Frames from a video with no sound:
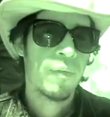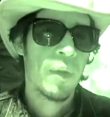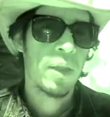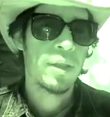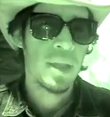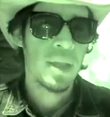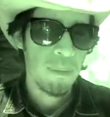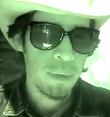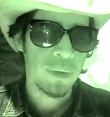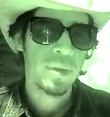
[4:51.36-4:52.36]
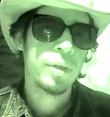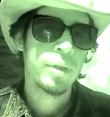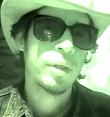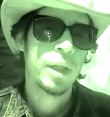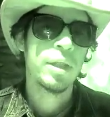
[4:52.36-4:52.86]
and the temples
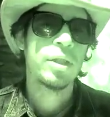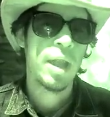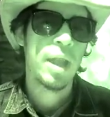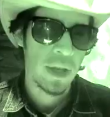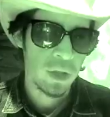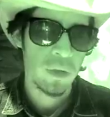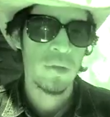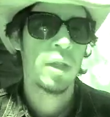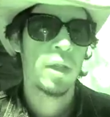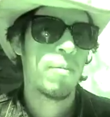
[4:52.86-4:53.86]
and the statues and the